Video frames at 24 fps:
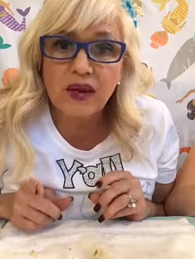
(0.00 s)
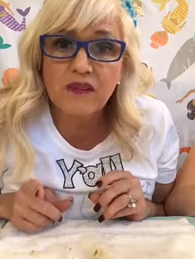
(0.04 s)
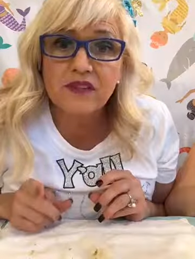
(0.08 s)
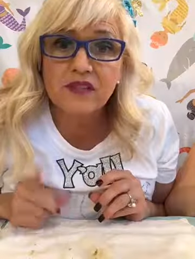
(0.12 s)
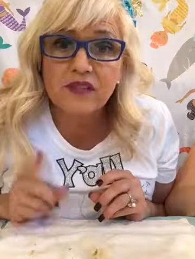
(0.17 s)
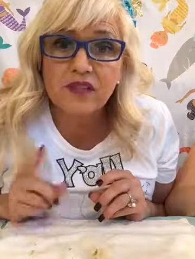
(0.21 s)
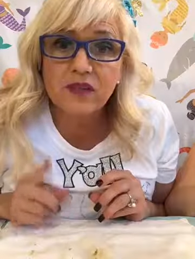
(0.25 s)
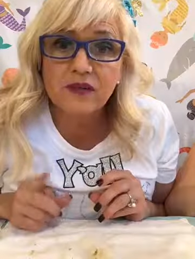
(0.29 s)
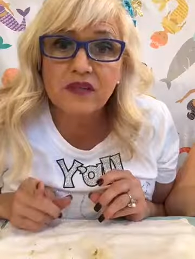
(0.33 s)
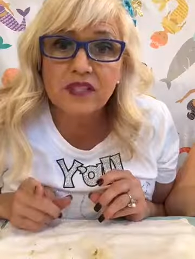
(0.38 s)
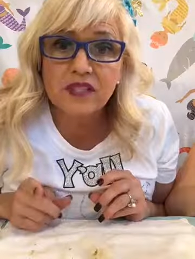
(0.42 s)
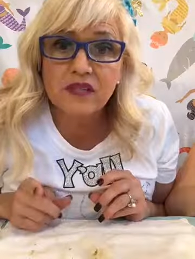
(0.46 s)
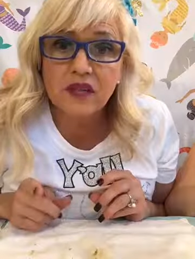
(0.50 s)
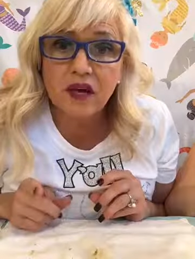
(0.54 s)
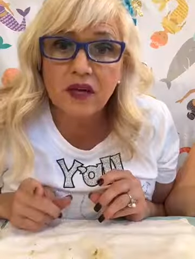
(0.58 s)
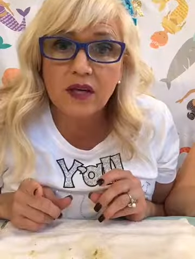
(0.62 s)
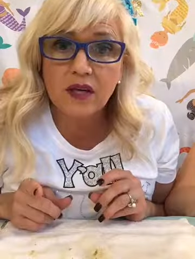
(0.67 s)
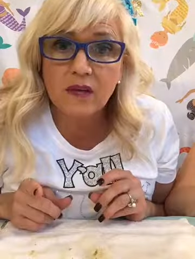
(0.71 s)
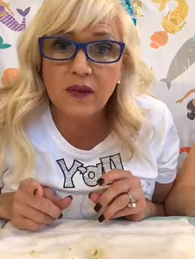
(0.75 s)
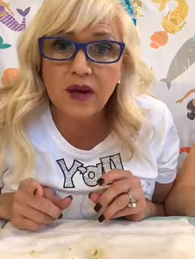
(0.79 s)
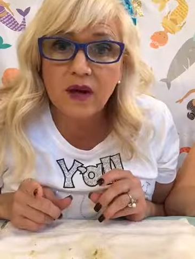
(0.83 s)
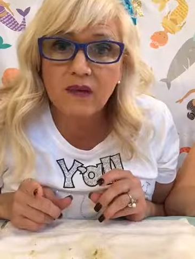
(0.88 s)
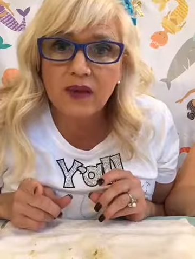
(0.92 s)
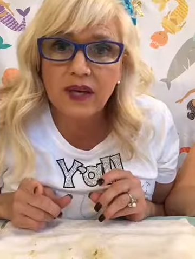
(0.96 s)
that Julie's talking
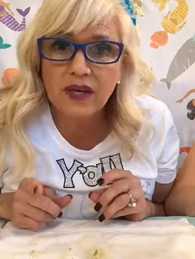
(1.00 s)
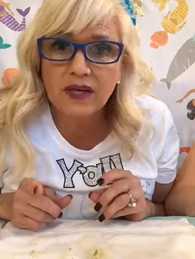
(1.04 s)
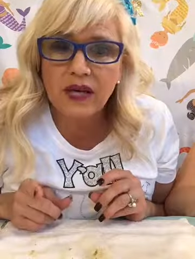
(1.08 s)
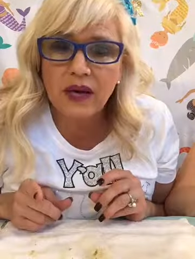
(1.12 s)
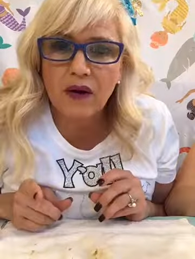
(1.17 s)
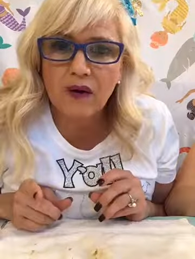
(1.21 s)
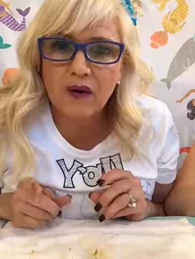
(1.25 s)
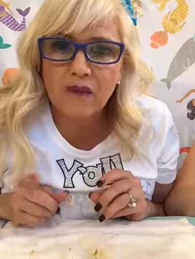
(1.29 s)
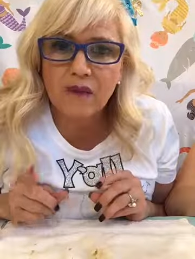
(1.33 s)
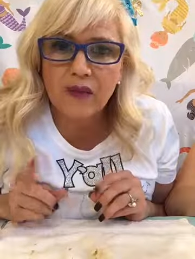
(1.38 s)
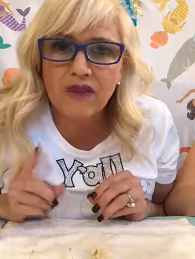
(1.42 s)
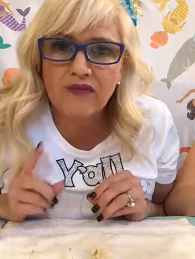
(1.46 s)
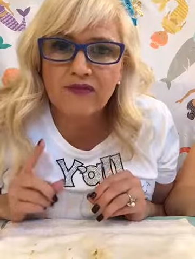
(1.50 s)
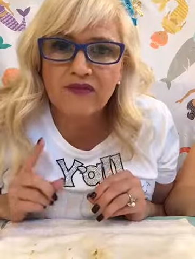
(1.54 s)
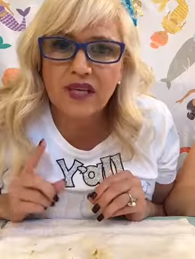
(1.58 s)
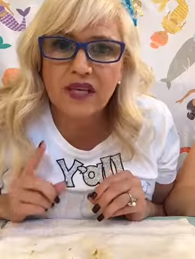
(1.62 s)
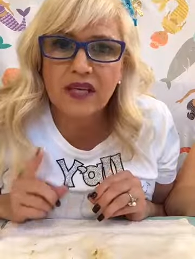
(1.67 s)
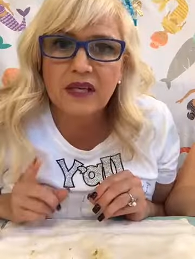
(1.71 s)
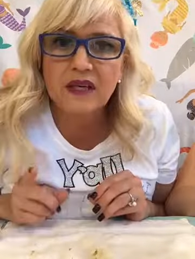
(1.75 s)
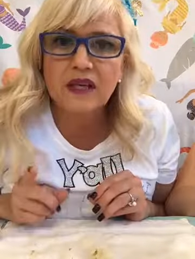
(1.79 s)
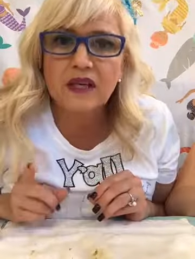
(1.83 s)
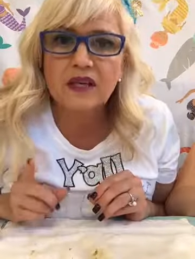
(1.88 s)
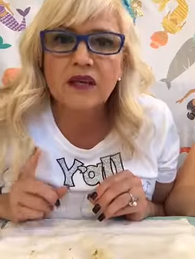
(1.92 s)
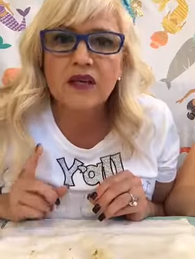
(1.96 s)
about right now on my
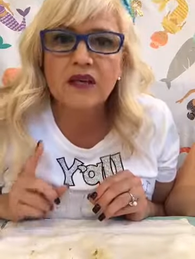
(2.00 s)
feed.